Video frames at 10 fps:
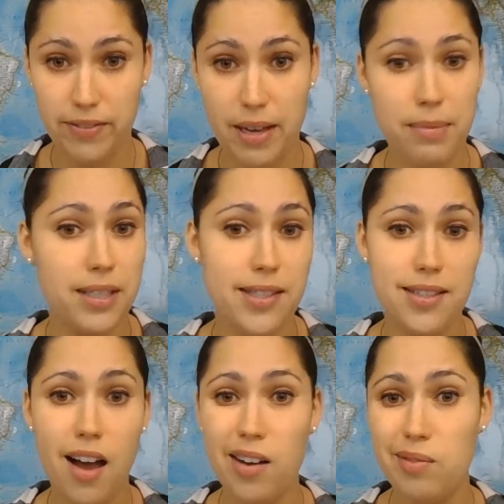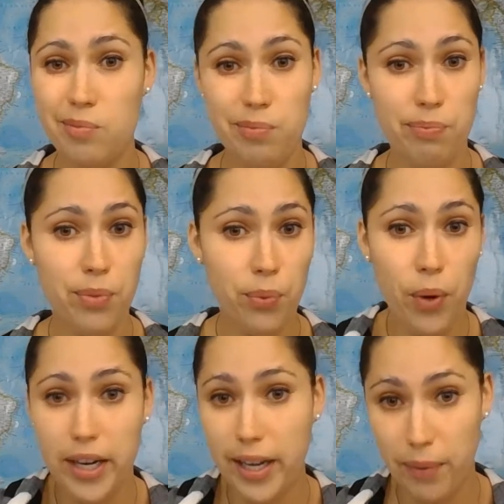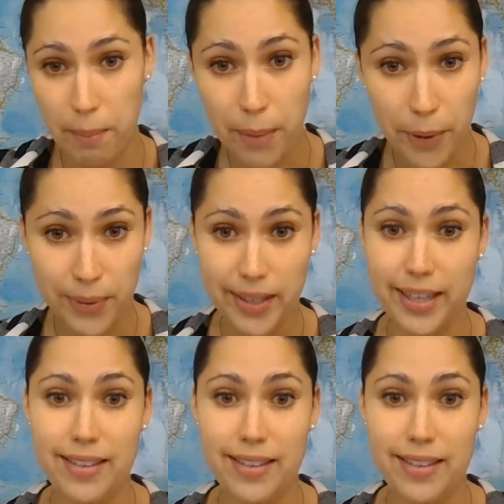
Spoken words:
That means not working remotely.